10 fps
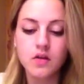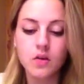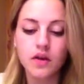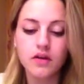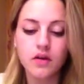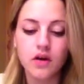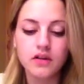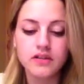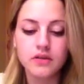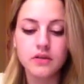Oil
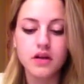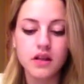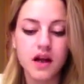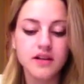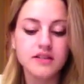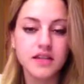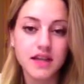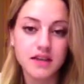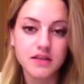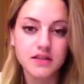also clogs the
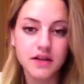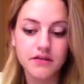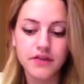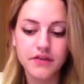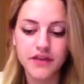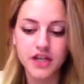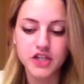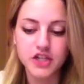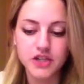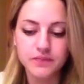gills of the
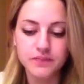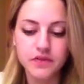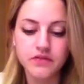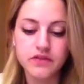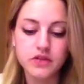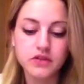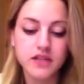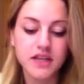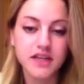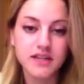fish,
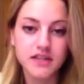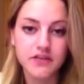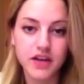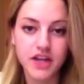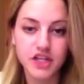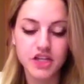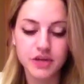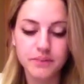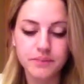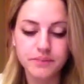resulting in suffocation.